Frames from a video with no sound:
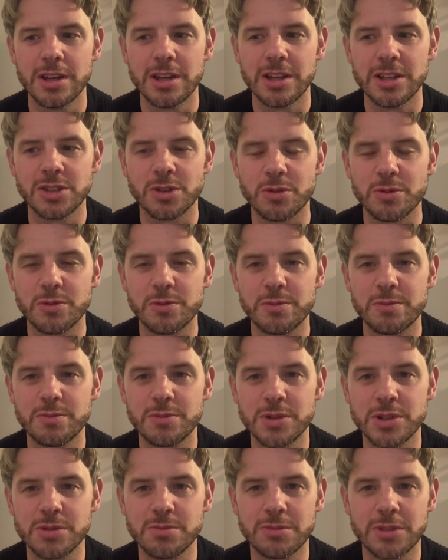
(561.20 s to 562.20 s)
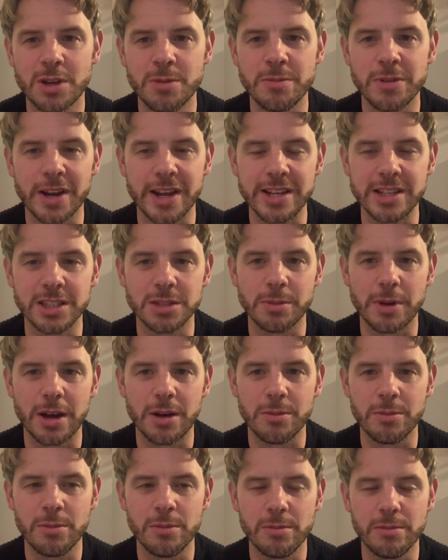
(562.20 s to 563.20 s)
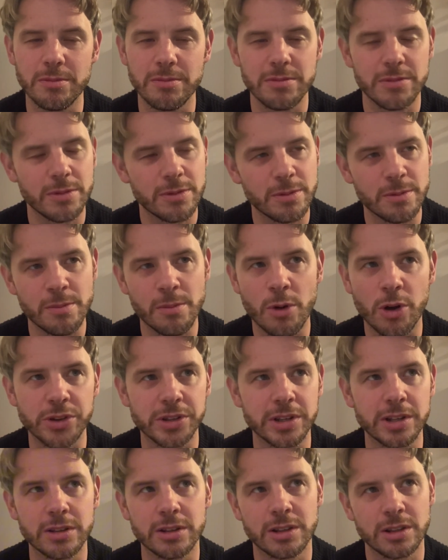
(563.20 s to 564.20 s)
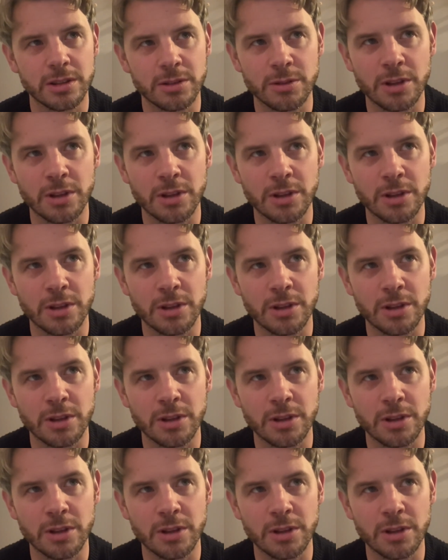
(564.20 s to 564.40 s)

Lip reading: sort of complains about modern